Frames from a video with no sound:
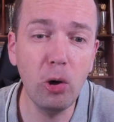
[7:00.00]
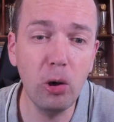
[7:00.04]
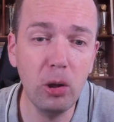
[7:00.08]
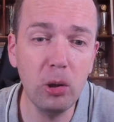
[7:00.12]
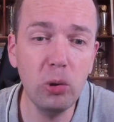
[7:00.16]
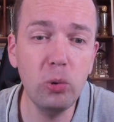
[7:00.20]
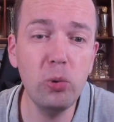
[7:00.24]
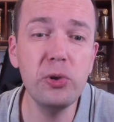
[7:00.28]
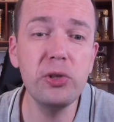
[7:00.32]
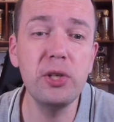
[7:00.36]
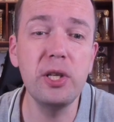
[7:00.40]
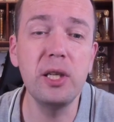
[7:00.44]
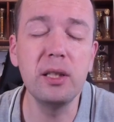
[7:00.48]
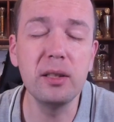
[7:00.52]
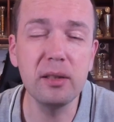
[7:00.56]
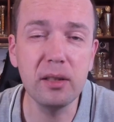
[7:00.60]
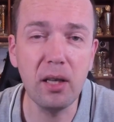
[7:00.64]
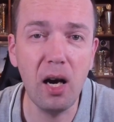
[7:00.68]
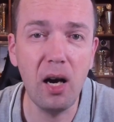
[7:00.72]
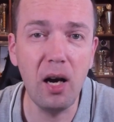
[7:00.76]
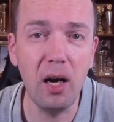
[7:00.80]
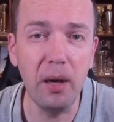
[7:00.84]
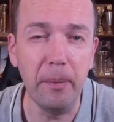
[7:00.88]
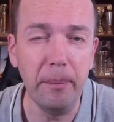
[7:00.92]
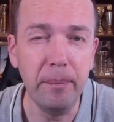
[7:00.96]
losing
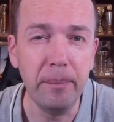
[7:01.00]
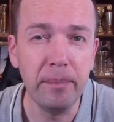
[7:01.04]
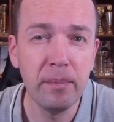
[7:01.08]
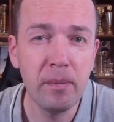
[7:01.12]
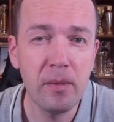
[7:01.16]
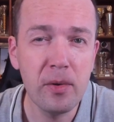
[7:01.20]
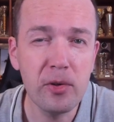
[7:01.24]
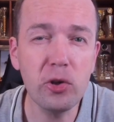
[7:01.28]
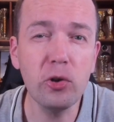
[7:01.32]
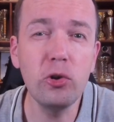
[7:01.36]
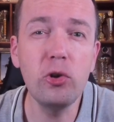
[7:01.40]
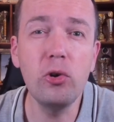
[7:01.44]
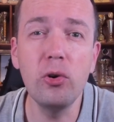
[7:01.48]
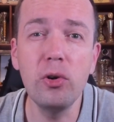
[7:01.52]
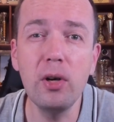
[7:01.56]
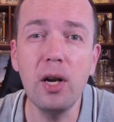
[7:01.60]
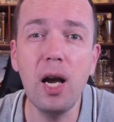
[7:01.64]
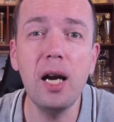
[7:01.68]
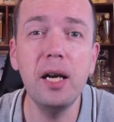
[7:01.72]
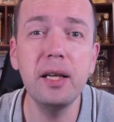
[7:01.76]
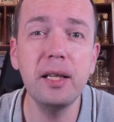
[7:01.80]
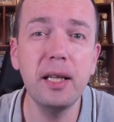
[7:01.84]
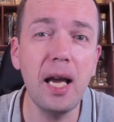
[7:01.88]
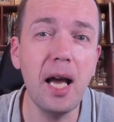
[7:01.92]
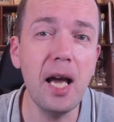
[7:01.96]
time. So your
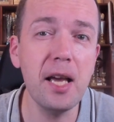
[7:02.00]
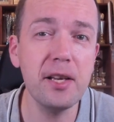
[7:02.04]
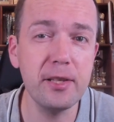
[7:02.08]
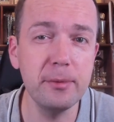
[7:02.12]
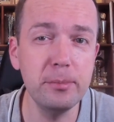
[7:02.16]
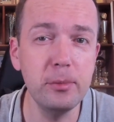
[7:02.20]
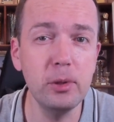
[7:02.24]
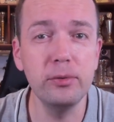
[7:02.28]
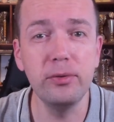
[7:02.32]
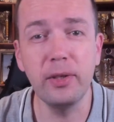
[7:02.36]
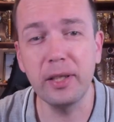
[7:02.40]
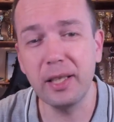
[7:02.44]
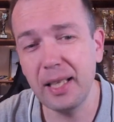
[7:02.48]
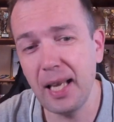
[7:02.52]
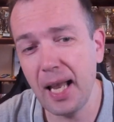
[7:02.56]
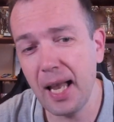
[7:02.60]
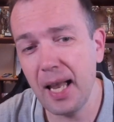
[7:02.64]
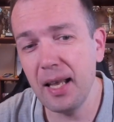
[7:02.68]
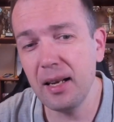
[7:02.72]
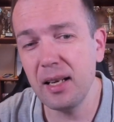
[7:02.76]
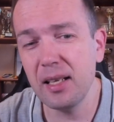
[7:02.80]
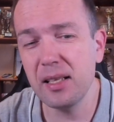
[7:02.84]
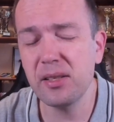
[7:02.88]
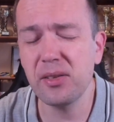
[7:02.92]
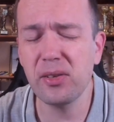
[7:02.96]
knight cast move
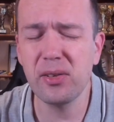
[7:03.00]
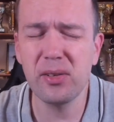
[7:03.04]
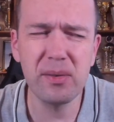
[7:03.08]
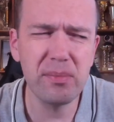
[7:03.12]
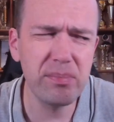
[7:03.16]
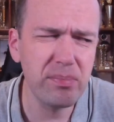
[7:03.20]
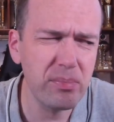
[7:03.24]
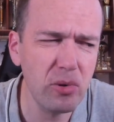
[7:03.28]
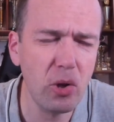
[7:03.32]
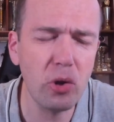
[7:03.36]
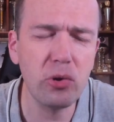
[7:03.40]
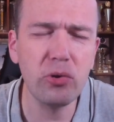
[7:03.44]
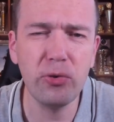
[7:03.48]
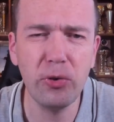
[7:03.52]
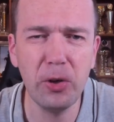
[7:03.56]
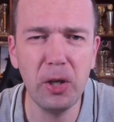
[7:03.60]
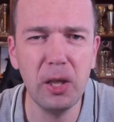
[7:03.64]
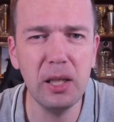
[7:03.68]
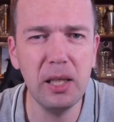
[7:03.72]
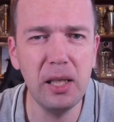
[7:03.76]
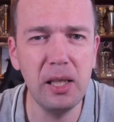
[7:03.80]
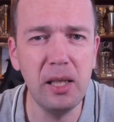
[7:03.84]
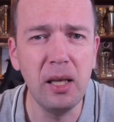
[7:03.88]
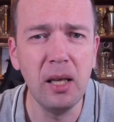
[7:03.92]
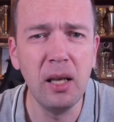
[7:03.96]
again, it's not
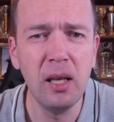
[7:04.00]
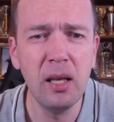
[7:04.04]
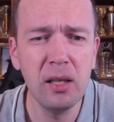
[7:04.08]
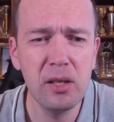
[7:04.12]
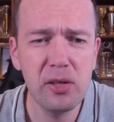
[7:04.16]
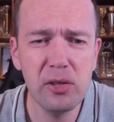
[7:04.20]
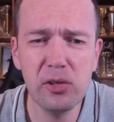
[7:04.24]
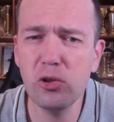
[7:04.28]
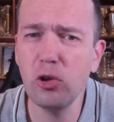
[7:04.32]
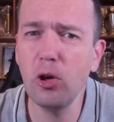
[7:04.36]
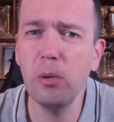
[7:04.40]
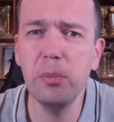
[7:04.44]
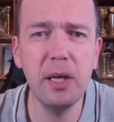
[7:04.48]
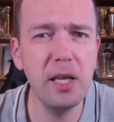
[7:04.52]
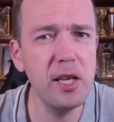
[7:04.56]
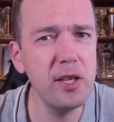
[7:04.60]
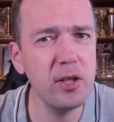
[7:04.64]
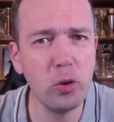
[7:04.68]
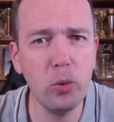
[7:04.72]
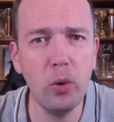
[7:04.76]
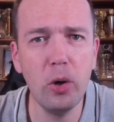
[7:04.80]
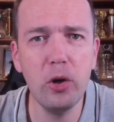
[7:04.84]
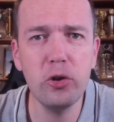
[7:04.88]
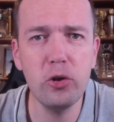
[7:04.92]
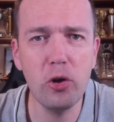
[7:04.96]
really so many
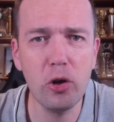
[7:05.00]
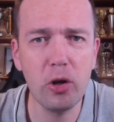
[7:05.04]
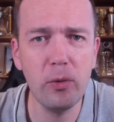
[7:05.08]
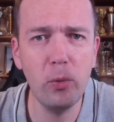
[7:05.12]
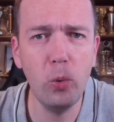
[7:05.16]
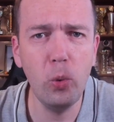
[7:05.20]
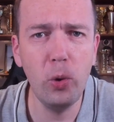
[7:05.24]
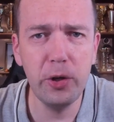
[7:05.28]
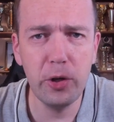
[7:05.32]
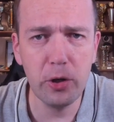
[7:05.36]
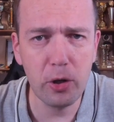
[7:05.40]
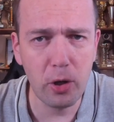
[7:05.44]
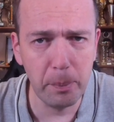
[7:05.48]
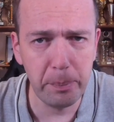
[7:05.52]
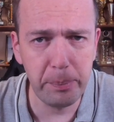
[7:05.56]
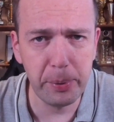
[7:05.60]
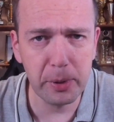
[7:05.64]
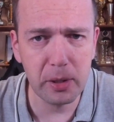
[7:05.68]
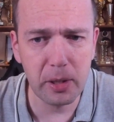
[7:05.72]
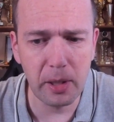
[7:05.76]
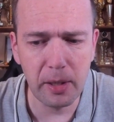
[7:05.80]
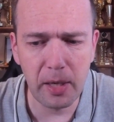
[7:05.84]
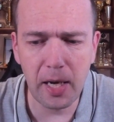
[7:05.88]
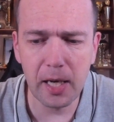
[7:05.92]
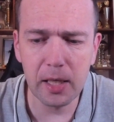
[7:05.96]
squares where you can
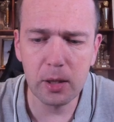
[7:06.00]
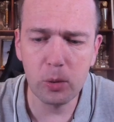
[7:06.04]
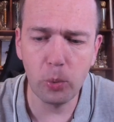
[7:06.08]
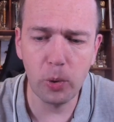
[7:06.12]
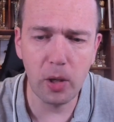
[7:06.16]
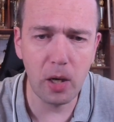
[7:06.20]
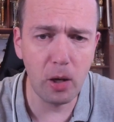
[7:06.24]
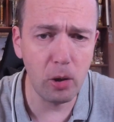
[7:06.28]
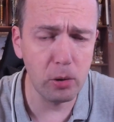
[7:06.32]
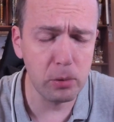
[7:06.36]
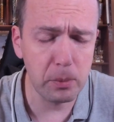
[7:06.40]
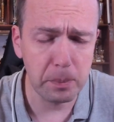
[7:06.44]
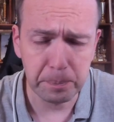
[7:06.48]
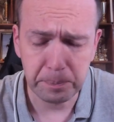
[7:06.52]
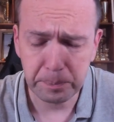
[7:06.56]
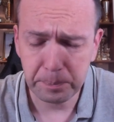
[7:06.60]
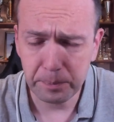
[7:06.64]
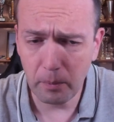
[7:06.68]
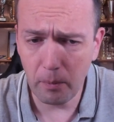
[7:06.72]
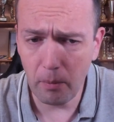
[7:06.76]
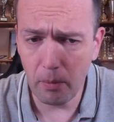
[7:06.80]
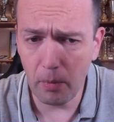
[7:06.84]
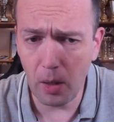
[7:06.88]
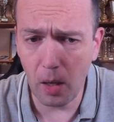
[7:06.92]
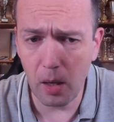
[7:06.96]
put the knight without
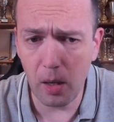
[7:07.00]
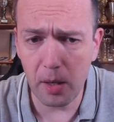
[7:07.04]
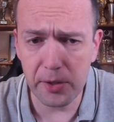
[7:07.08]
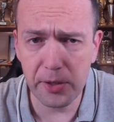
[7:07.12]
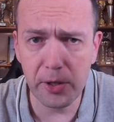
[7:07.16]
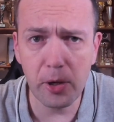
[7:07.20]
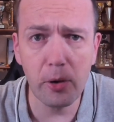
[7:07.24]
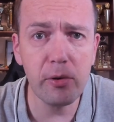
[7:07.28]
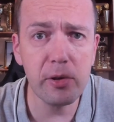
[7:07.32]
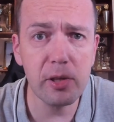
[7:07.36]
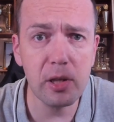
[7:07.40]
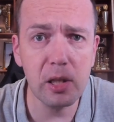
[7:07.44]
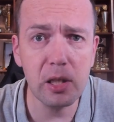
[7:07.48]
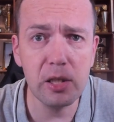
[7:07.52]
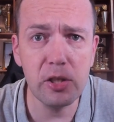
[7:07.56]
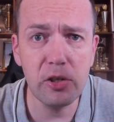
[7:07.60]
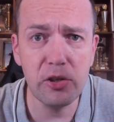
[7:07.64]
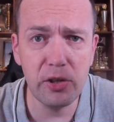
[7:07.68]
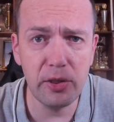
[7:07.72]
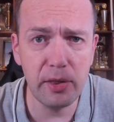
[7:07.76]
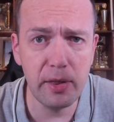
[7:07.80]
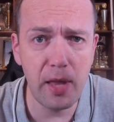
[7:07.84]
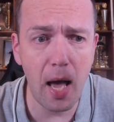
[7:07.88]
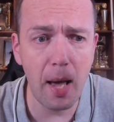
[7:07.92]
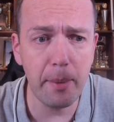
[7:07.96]
seriously
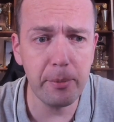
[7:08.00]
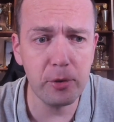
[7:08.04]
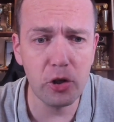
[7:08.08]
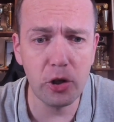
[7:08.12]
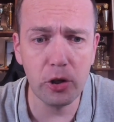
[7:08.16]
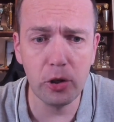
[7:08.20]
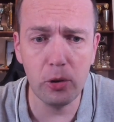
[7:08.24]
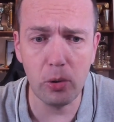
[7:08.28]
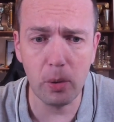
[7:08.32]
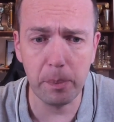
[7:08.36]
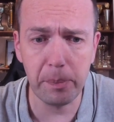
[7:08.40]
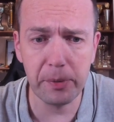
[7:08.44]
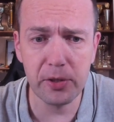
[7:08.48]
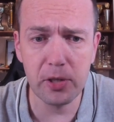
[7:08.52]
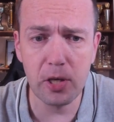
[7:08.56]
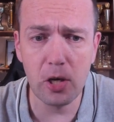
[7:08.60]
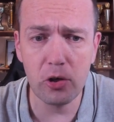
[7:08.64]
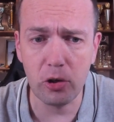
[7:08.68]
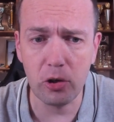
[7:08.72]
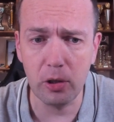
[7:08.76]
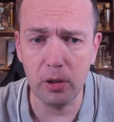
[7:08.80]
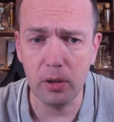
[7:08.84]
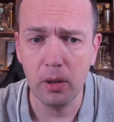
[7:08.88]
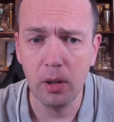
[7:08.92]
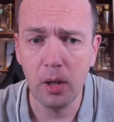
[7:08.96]
damaging your
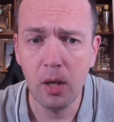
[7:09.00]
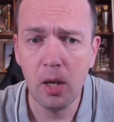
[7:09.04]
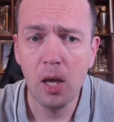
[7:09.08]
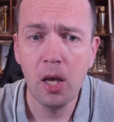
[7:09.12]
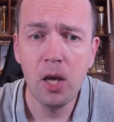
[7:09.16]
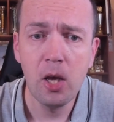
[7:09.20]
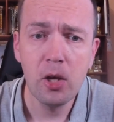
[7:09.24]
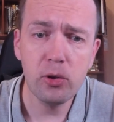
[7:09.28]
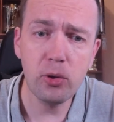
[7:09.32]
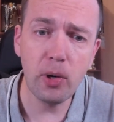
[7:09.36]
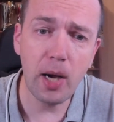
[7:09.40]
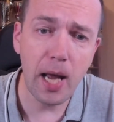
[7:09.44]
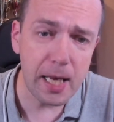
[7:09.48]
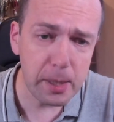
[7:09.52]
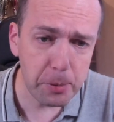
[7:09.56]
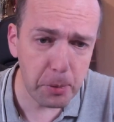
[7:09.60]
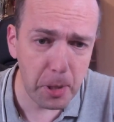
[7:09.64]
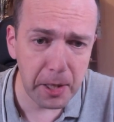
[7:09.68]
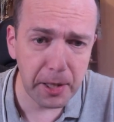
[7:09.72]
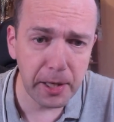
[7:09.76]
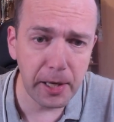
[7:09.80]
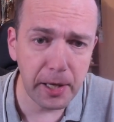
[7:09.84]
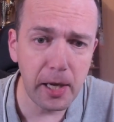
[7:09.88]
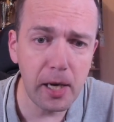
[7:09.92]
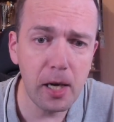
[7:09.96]
position. So that's
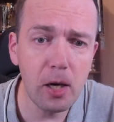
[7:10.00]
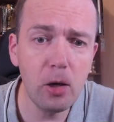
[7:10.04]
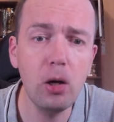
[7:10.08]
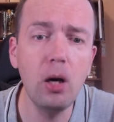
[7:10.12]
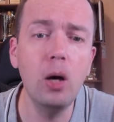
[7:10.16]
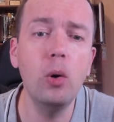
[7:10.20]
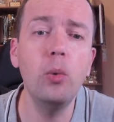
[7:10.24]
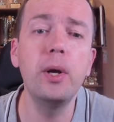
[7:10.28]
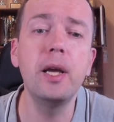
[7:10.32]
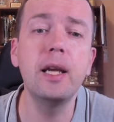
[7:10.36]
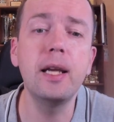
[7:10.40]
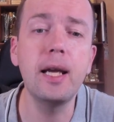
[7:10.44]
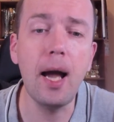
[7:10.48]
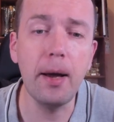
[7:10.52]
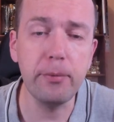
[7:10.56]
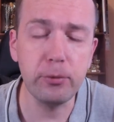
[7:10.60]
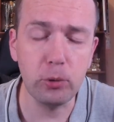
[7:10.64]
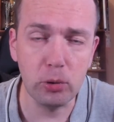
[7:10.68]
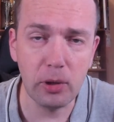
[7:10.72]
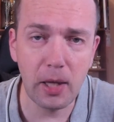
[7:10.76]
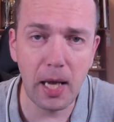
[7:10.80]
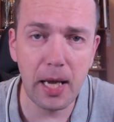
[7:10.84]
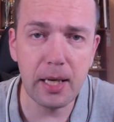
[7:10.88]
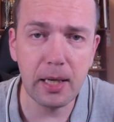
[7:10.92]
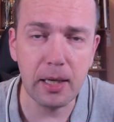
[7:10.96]
why here we
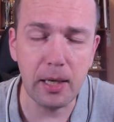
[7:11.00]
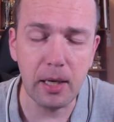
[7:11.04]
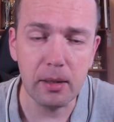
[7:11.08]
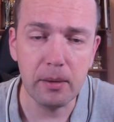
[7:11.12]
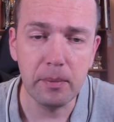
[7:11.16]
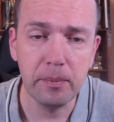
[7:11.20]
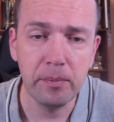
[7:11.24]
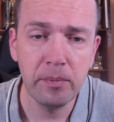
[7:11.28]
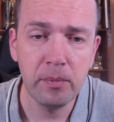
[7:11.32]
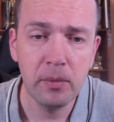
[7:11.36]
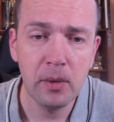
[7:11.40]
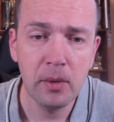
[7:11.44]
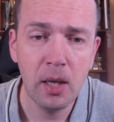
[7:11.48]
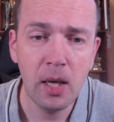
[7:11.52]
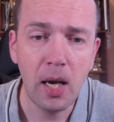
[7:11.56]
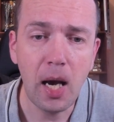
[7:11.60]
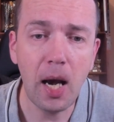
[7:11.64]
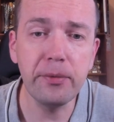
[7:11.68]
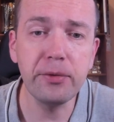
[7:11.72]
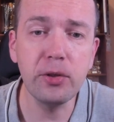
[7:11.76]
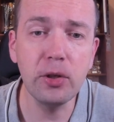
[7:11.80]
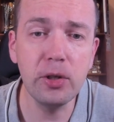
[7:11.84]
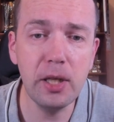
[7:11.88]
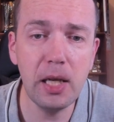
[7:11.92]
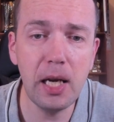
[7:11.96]
have to take it.
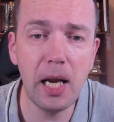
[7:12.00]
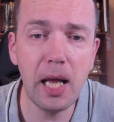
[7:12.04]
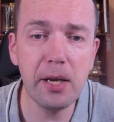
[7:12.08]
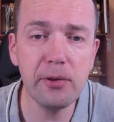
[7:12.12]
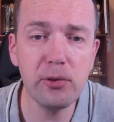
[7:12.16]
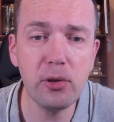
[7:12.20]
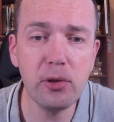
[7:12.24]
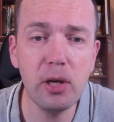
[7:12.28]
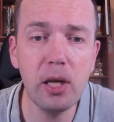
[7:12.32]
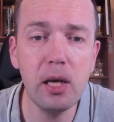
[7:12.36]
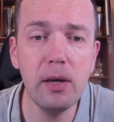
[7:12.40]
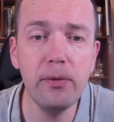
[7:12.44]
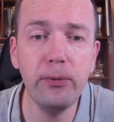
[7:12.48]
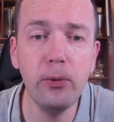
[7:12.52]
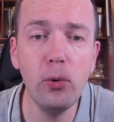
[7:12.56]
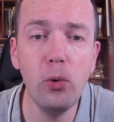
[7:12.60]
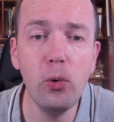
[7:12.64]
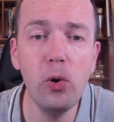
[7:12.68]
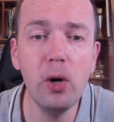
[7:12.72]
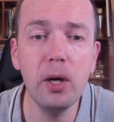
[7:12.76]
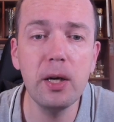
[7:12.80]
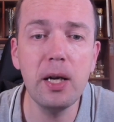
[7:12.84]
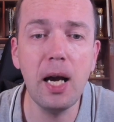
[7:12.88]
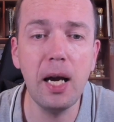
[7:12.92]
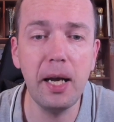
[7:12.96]
After d takes on
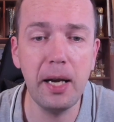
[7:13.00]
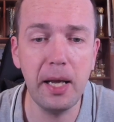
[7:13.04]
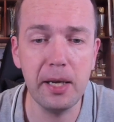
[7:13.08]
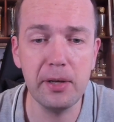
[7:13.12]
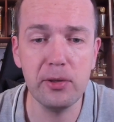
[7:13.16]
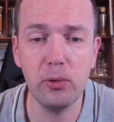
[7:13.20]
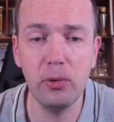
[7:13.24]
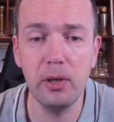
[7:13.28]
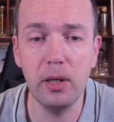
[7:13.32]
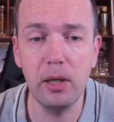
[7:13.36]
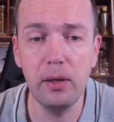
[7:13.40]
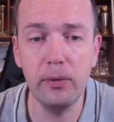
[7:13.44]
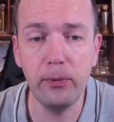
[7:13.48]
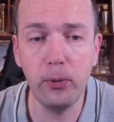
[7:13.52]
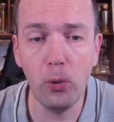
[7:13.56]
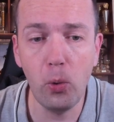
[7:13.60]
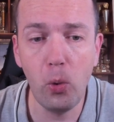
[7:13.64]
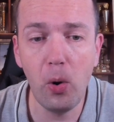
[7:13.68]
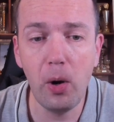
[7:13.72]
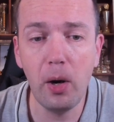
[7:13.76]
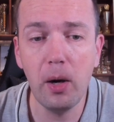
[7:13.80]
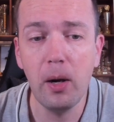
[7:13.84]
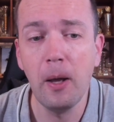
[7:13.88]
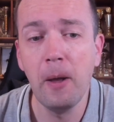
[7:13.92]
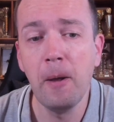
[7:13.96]
e4, knight takes on
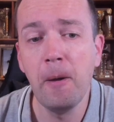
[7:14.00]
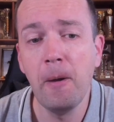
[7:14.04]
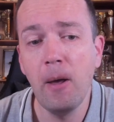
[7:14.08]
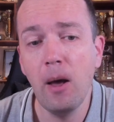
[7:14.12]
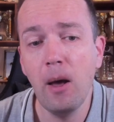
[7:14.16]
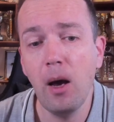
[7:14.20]
e4,